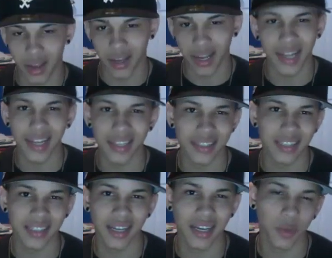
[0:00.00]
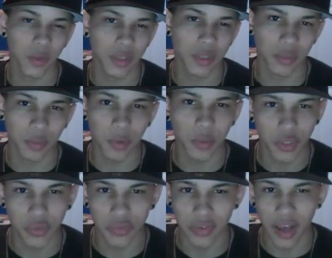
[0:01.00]
A guy like that is not going to want to be with you
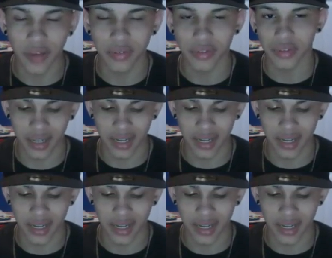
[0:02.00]
forever.